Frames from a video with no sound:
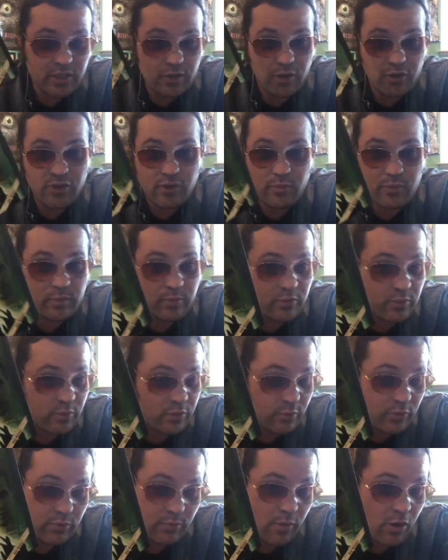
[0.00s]
also
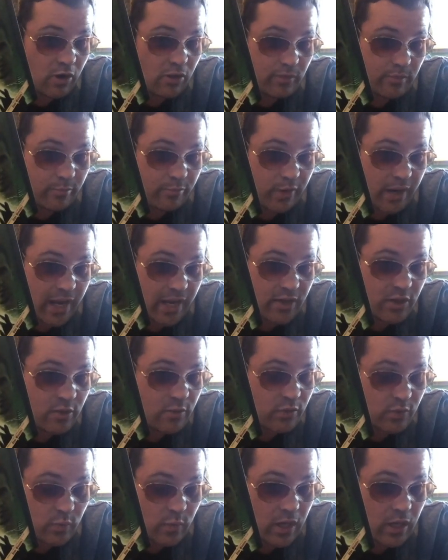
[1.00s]
with Marlon Brando
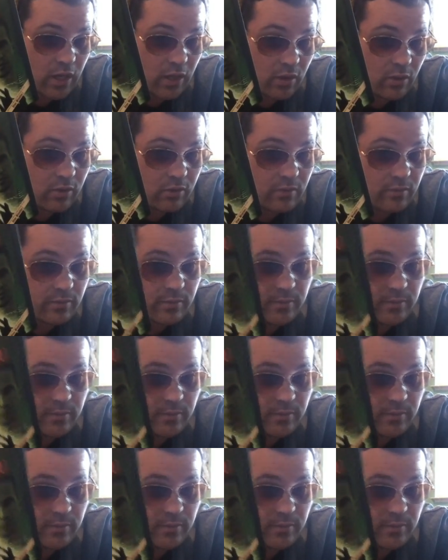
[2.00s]
as well.